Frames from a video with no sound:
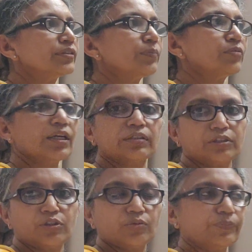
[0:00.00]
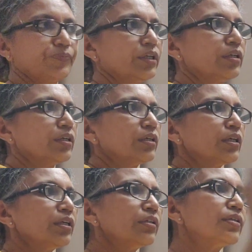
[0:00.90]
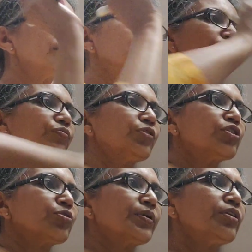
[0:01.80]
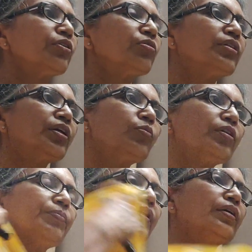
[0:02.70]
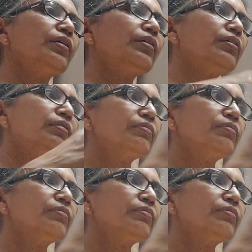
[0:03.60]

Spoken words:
subtract the two. In this, which one do you think will be